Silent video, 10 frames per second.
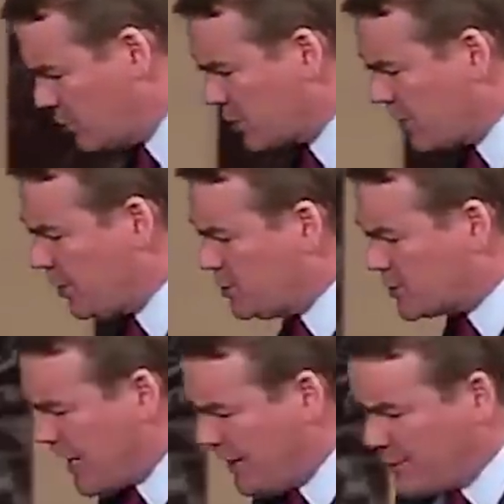was going to
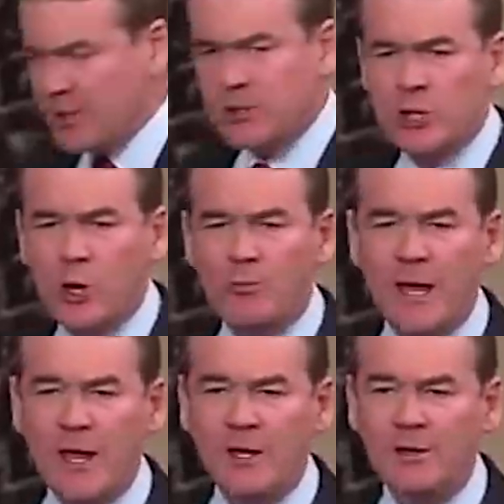use eminent
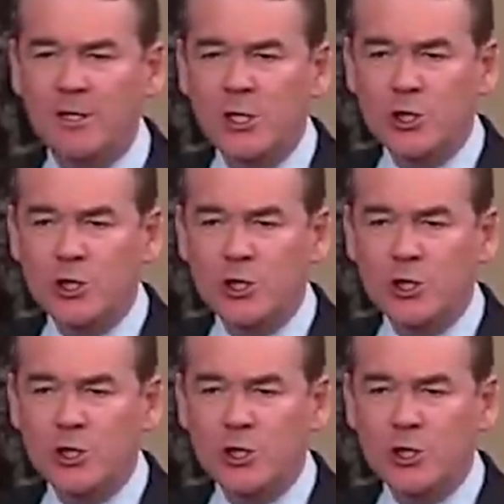domain